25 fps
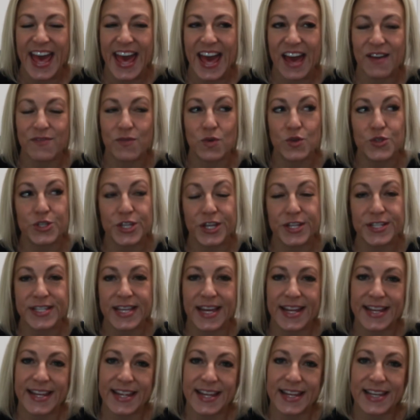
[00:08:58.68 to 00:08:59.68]
I've also
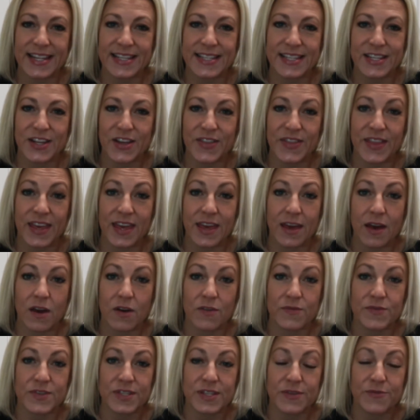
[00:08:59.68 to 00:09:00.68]
done a list on there
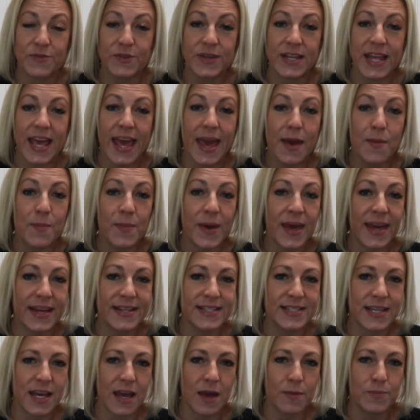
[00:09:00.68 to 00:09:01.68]
of different
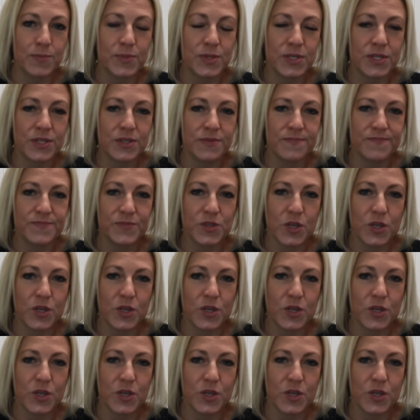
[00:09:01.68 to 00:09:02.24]
handbag types.